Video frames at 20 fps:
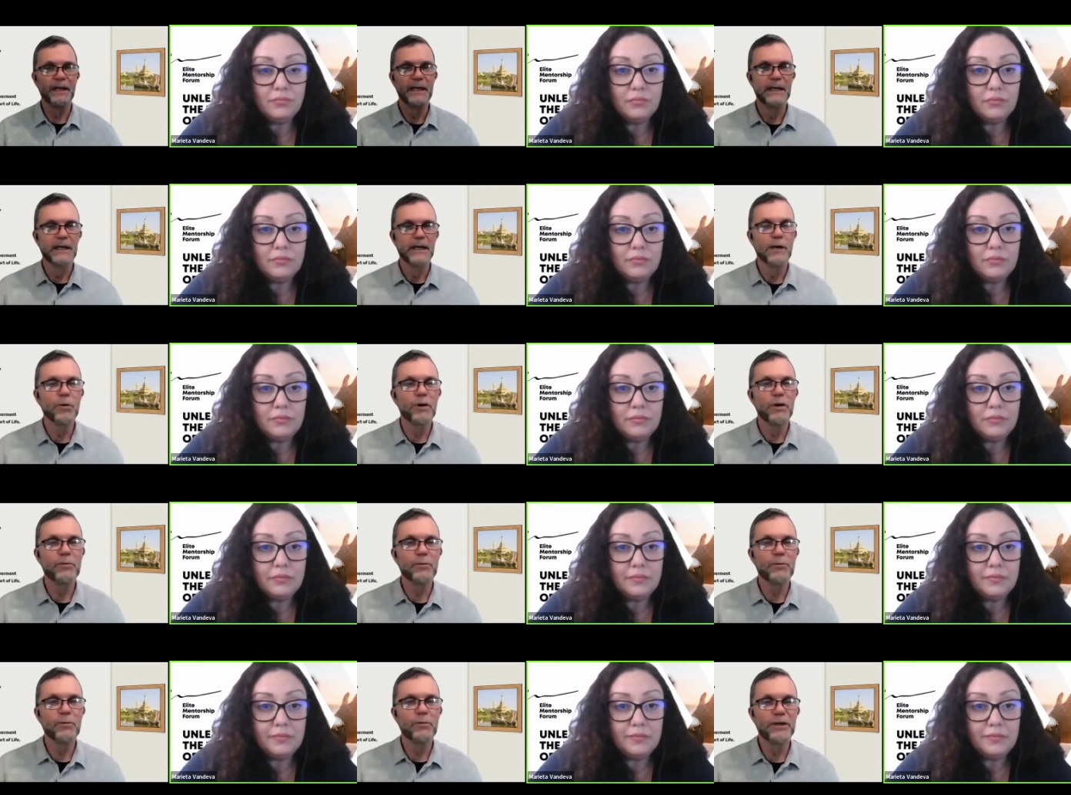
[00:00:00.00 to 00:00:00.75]
Speaker 1: We'll,
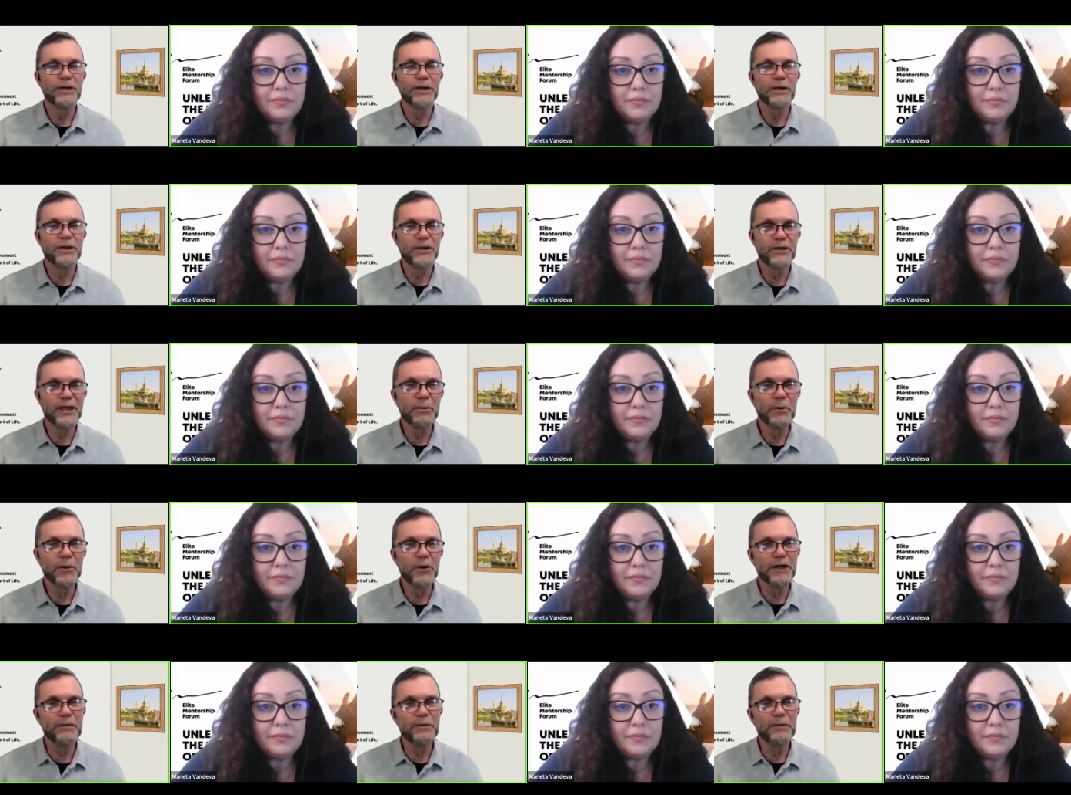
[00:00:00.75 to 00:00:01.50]
just go on.
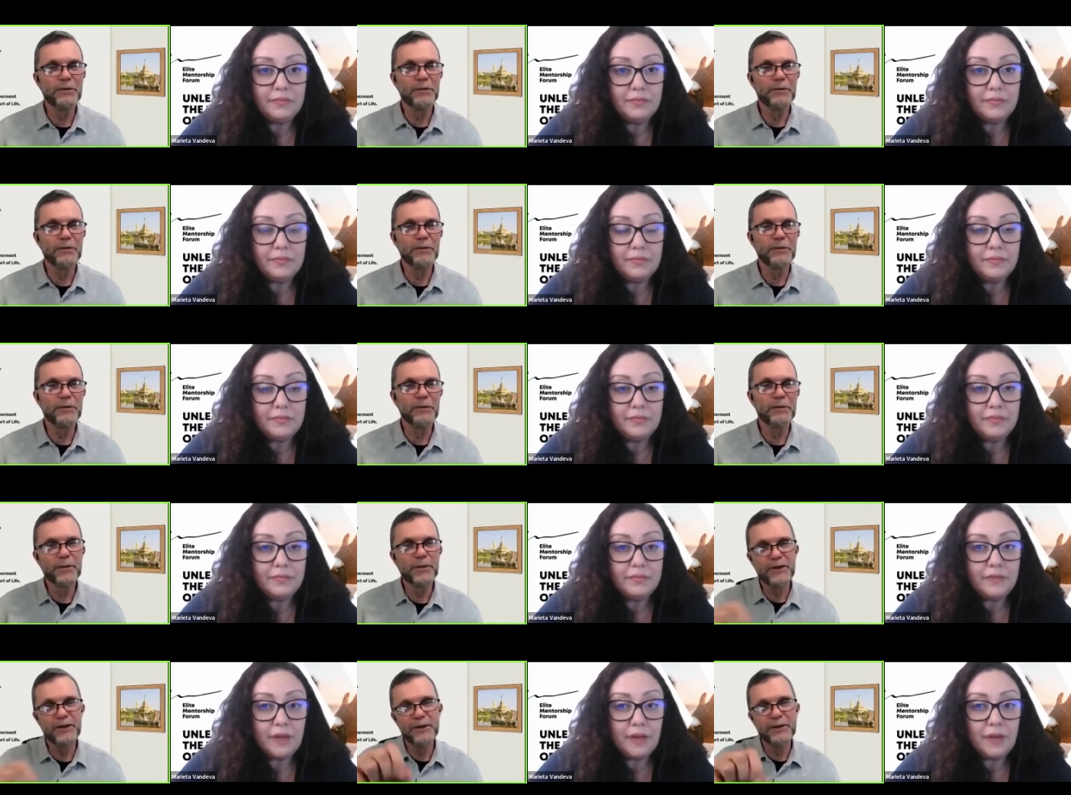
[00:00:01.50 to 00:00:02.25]
We'll just do the
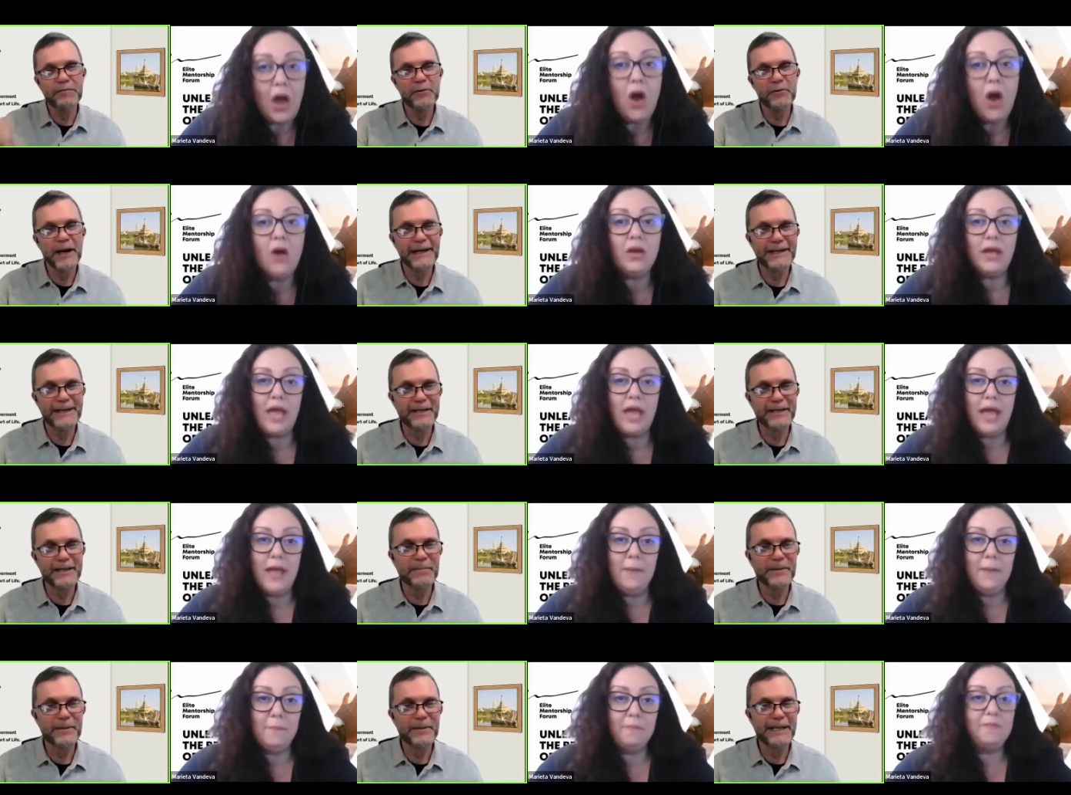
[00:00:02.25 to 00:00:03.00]
four archetypes okay. now,
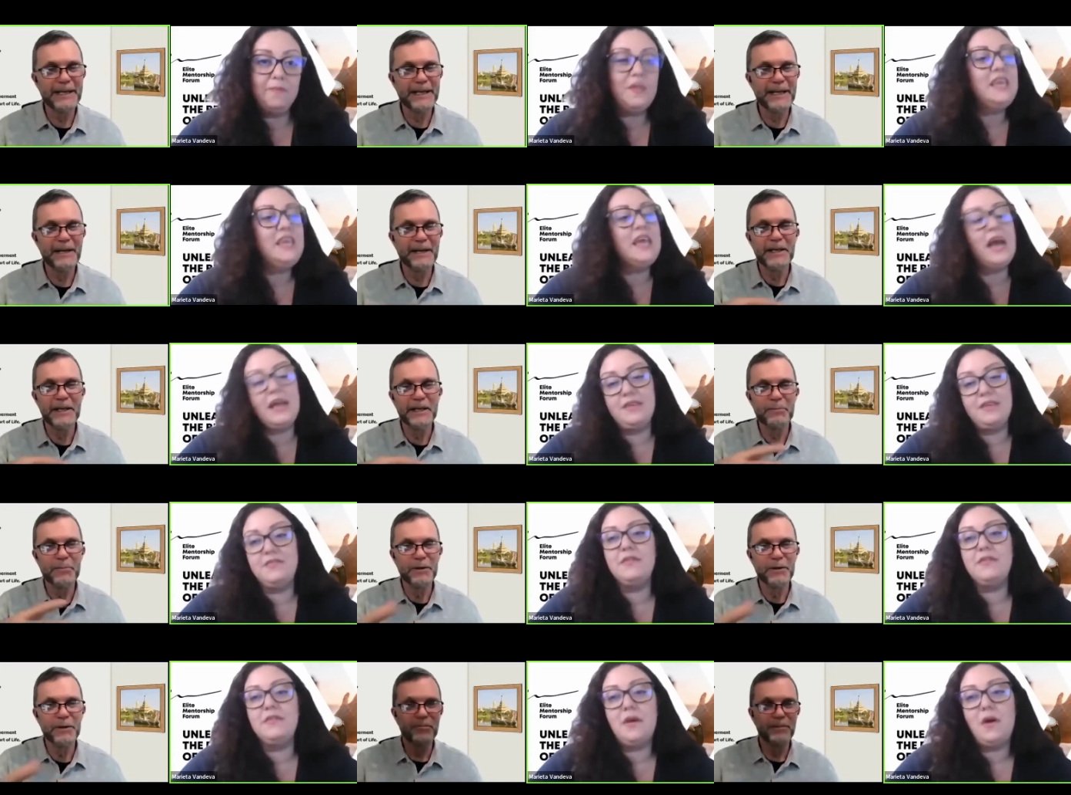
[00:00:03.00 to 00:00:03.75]
and then we'll,
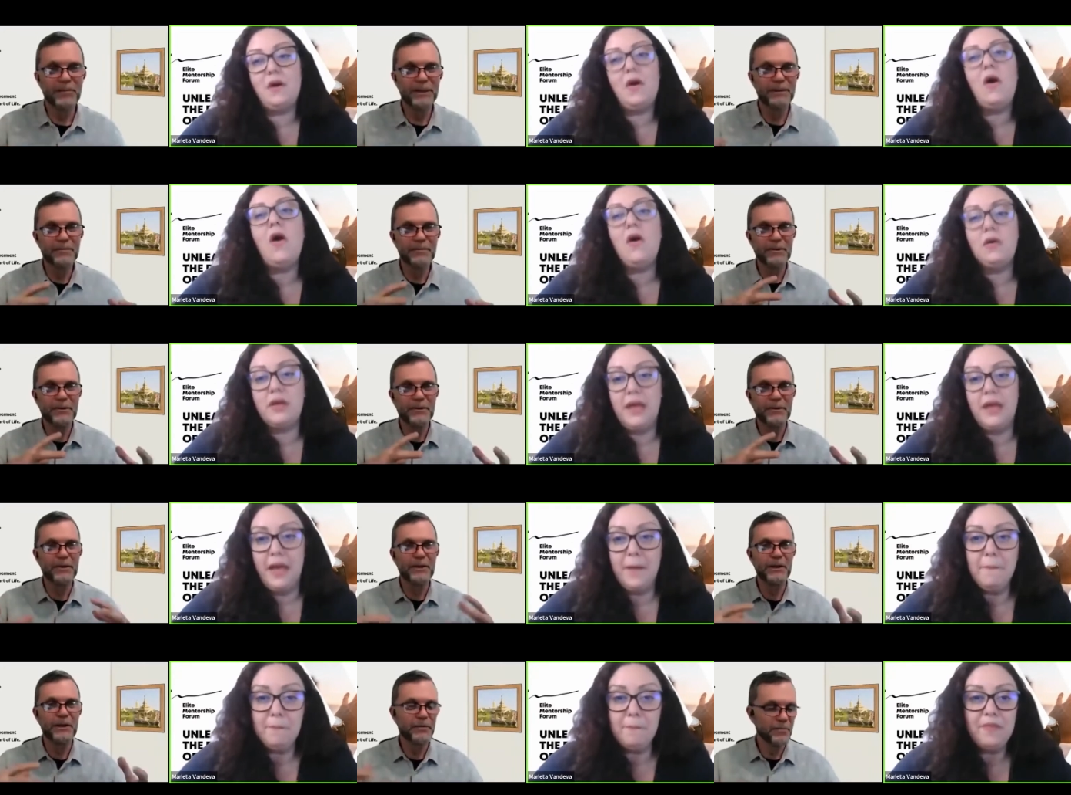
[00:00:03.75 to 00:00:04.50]
yes. we'll sort of
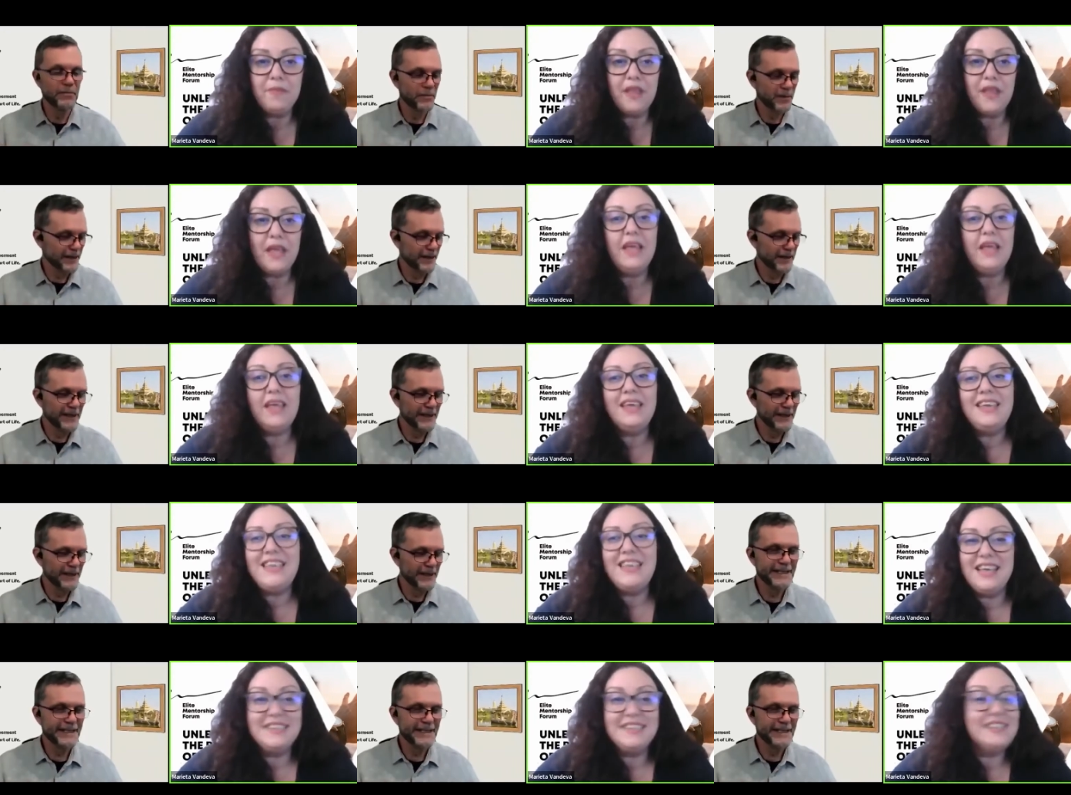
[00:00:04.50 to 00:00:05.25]
okay. go,
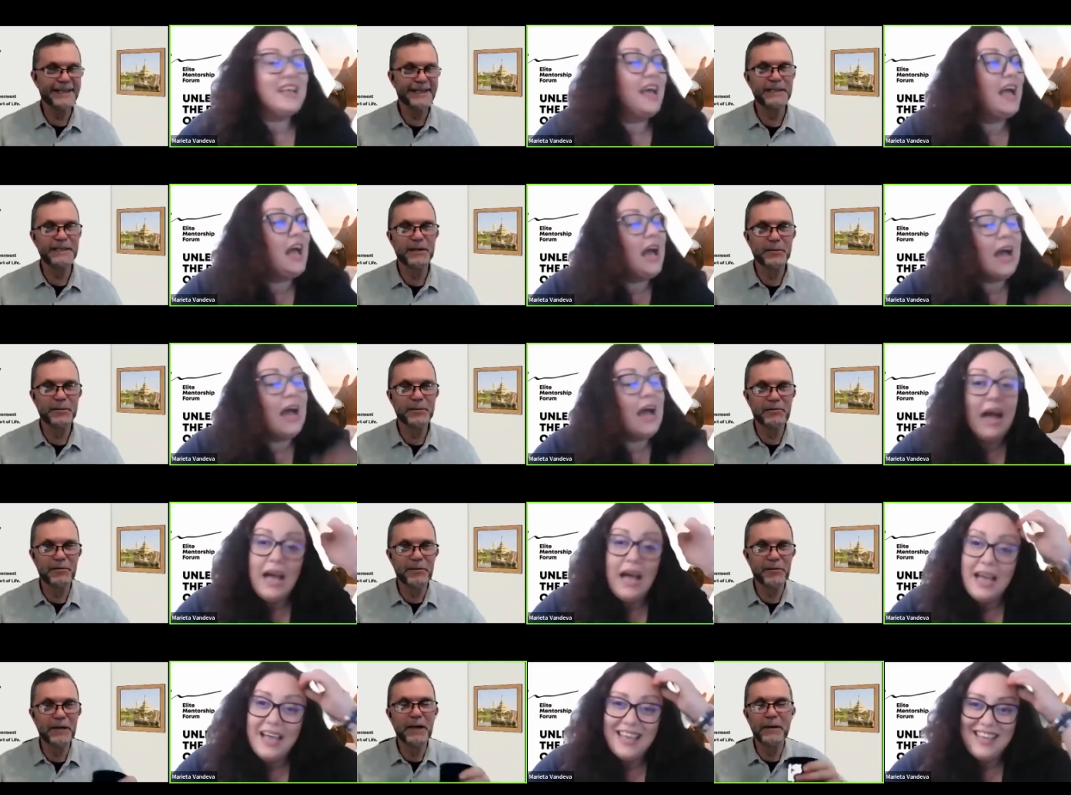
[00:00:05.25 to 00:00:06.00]
discuss yes. go a bit
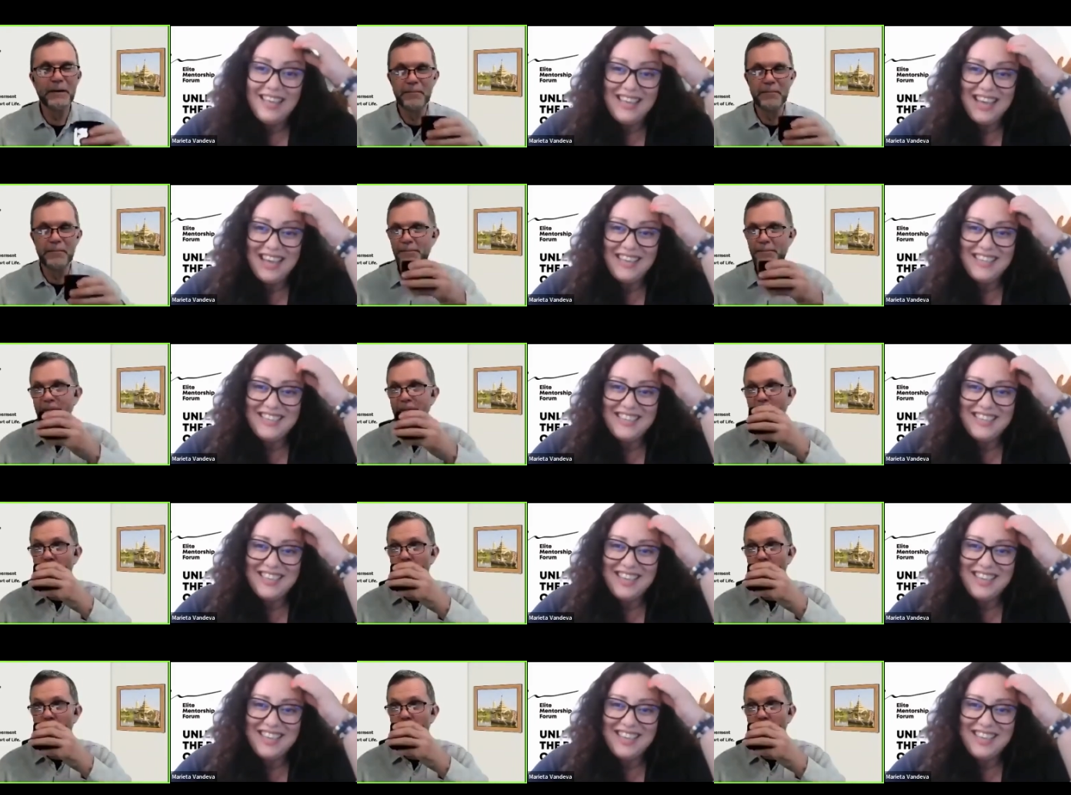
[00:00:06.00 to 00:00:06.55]
further. Yeah. Yes.